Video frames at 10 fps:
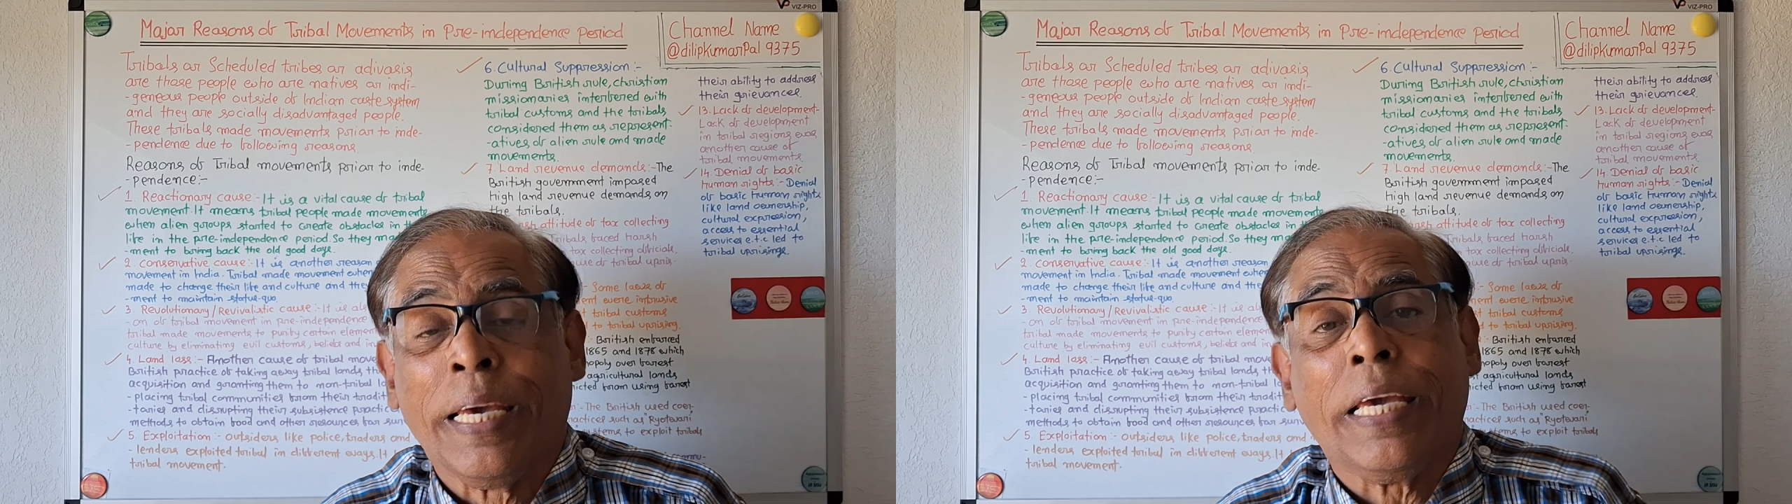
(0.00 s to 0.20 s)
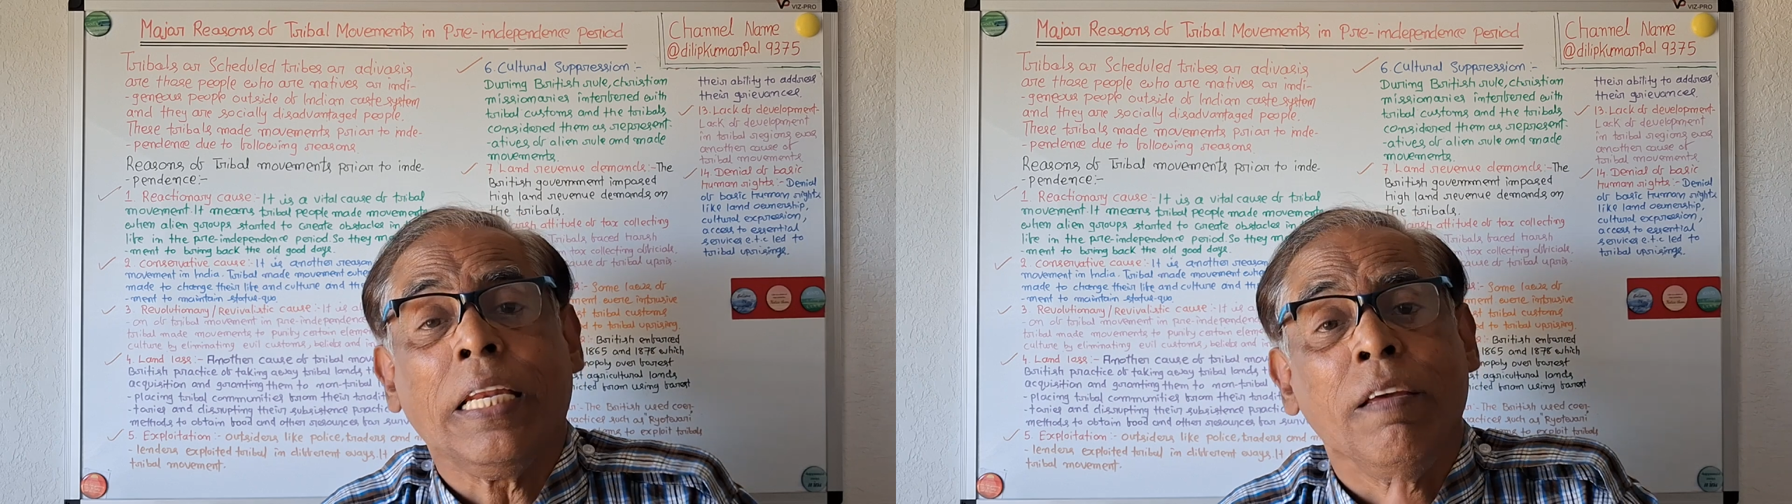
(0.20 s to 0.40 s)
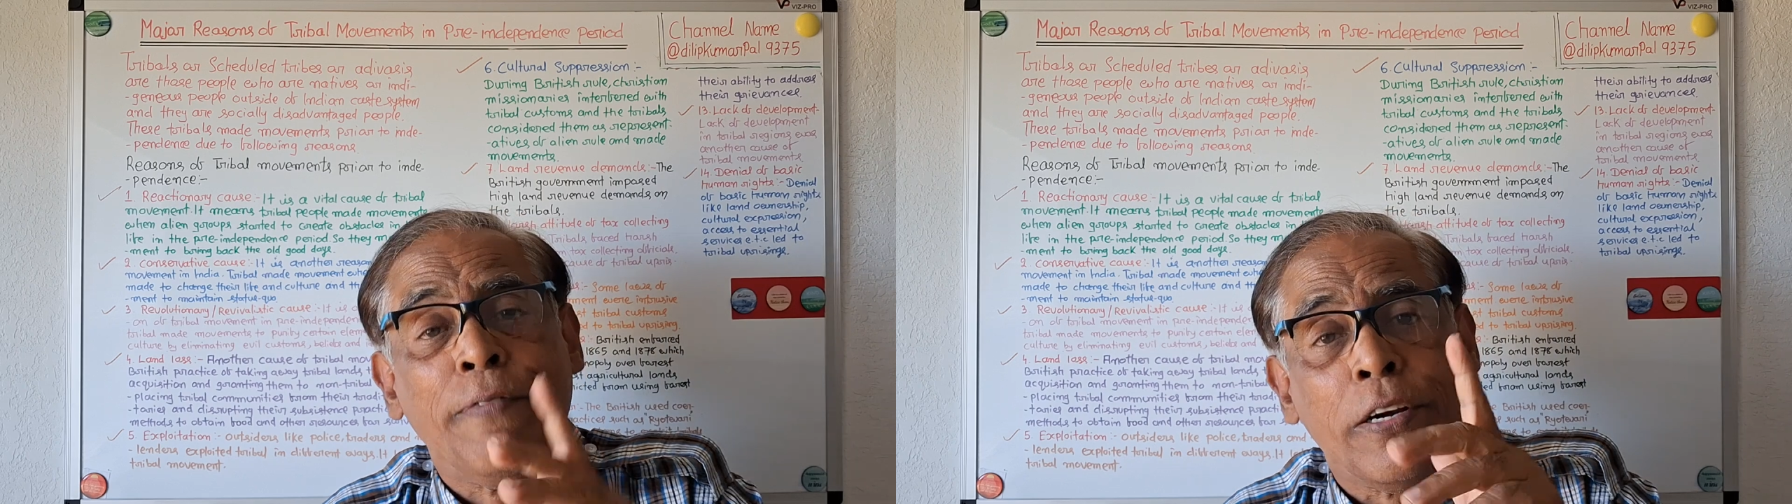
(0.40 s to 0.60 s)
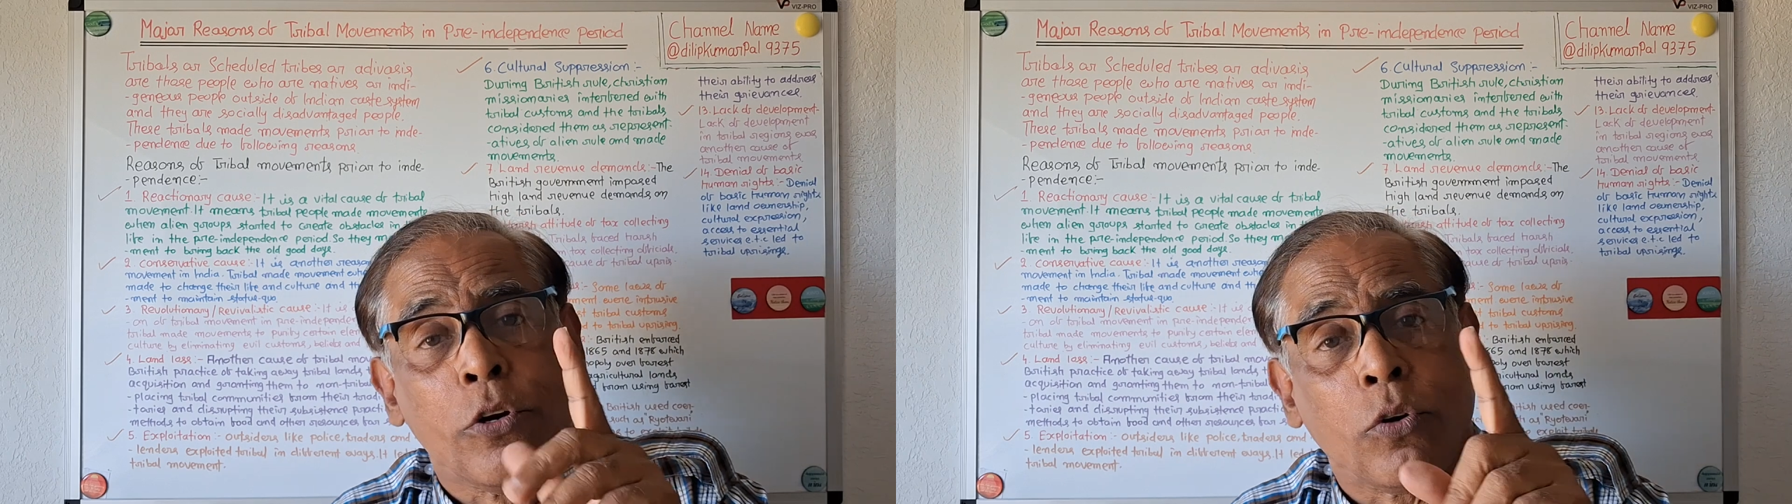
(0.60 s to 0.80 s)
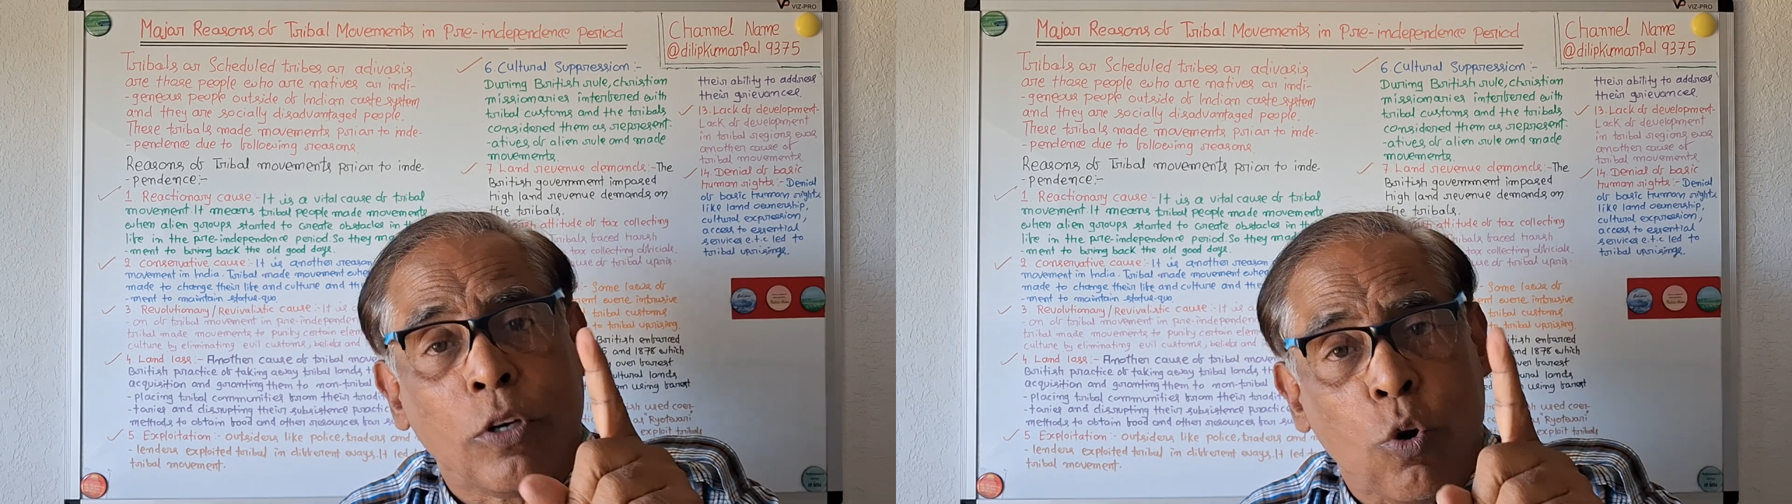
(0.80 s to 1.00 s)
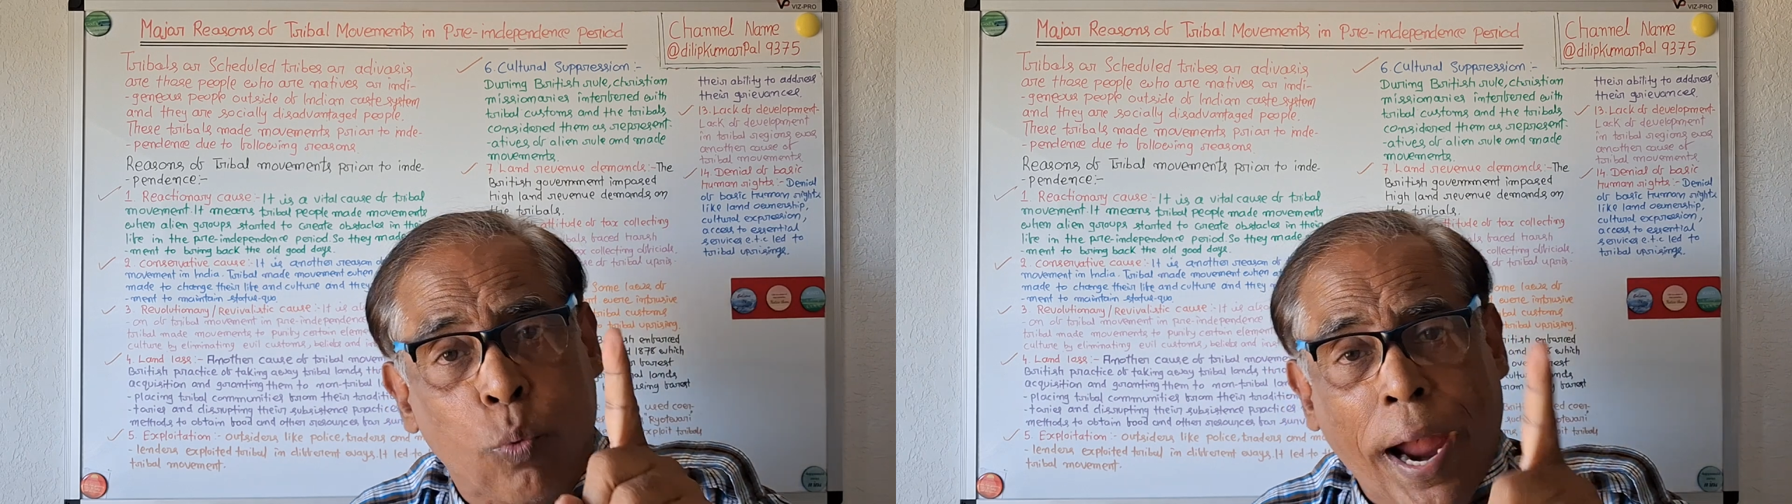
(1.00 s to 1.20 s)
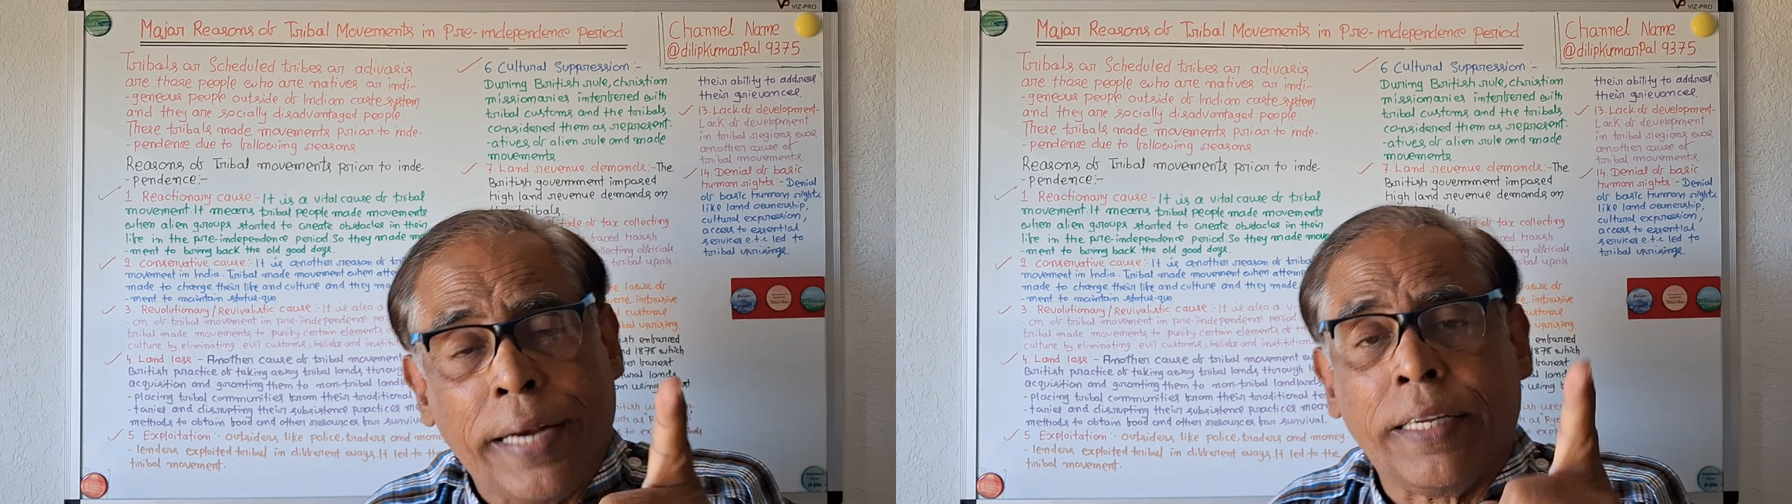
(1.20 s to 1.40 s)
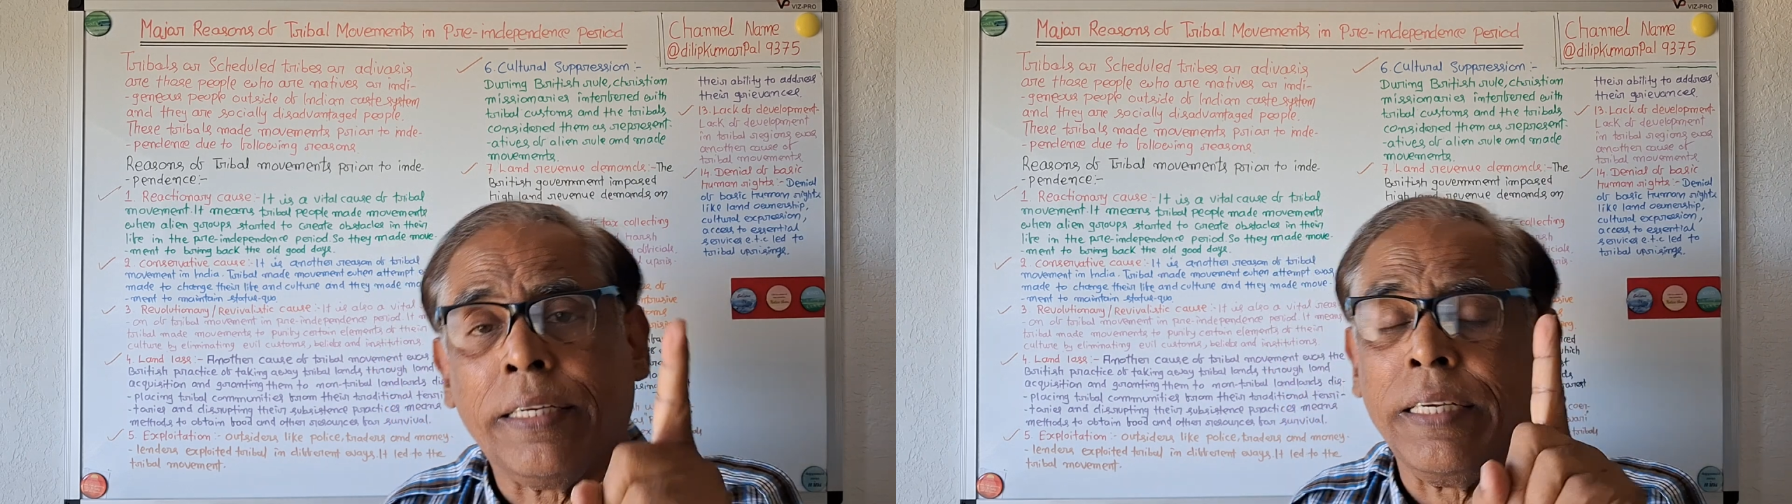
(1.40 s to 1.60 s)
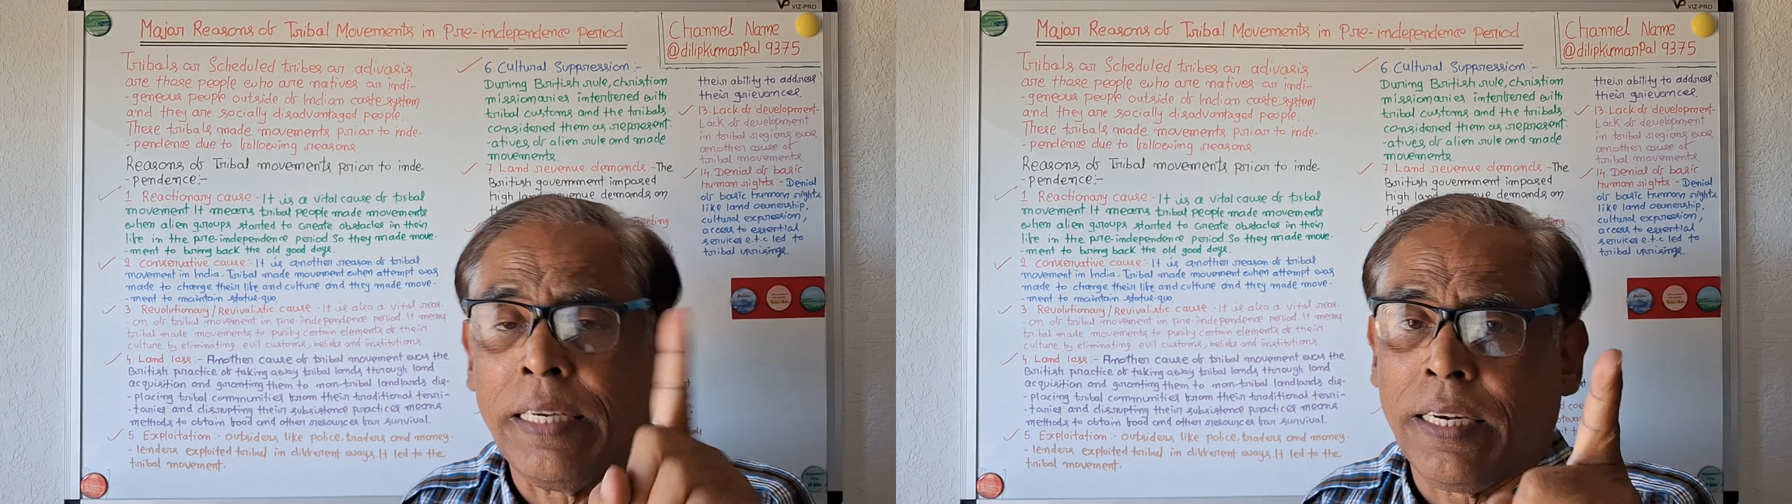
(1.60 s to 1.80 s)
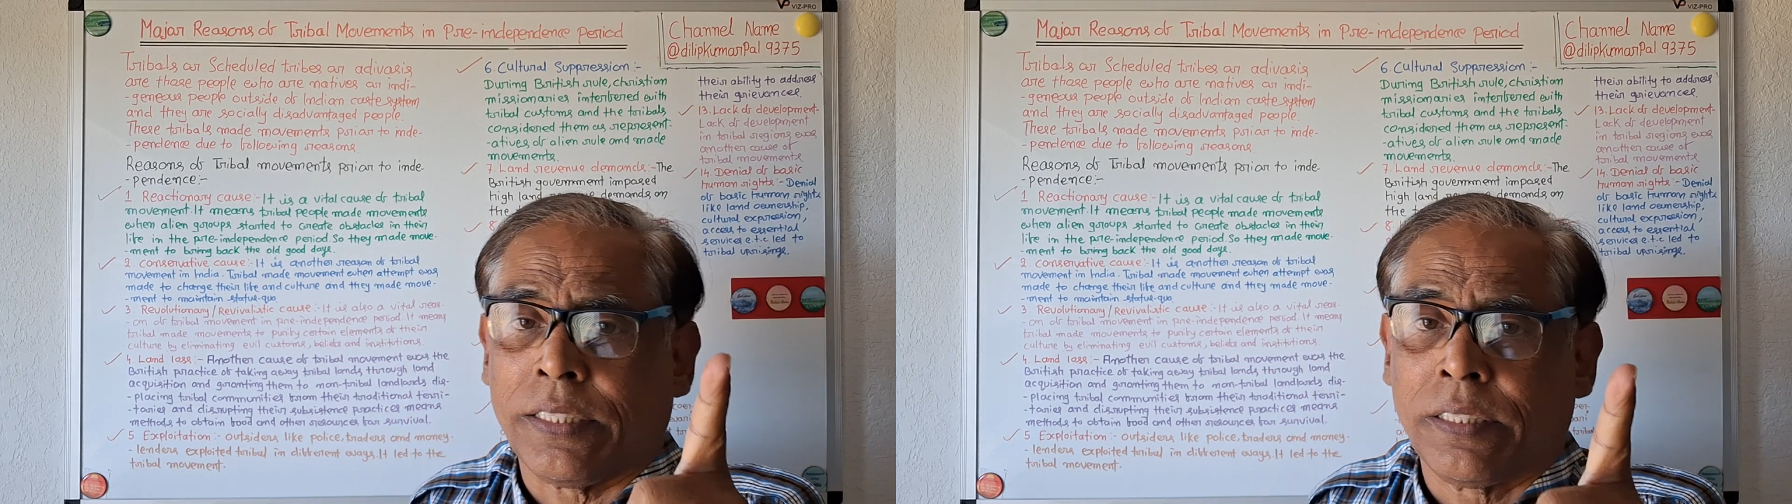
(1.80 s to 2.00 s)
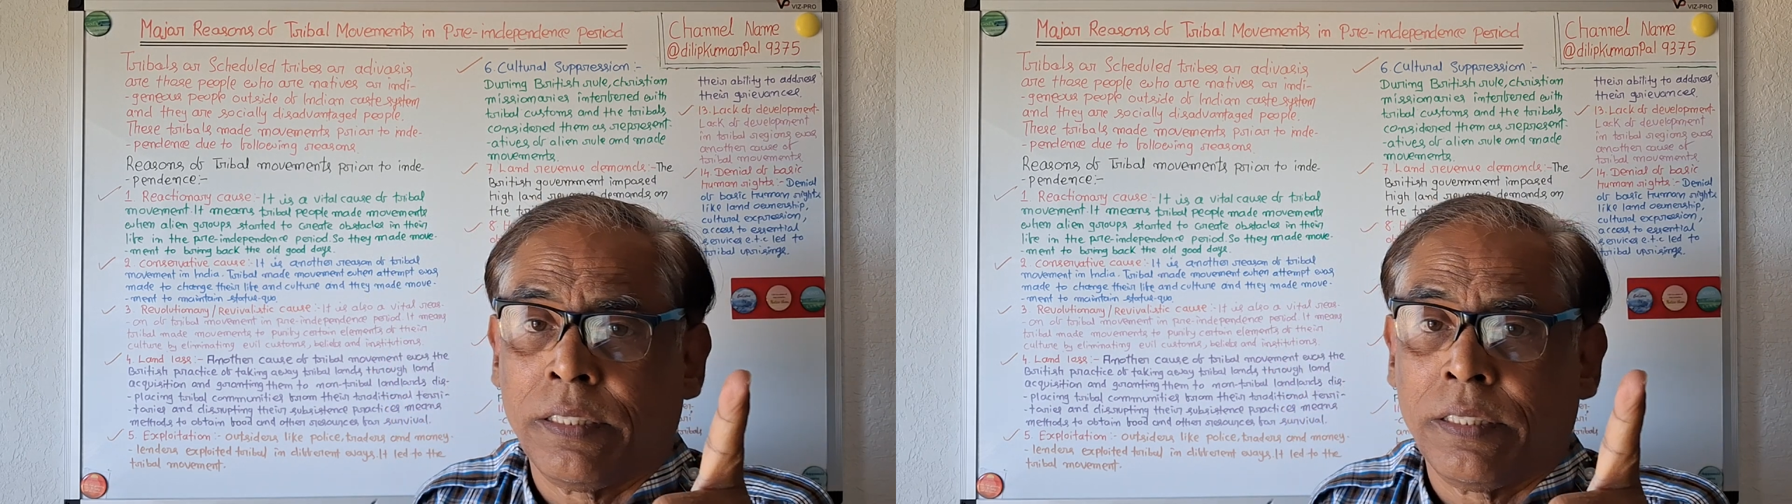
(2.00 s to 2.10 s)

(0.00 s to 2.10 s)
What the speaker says: Any video you will find in English,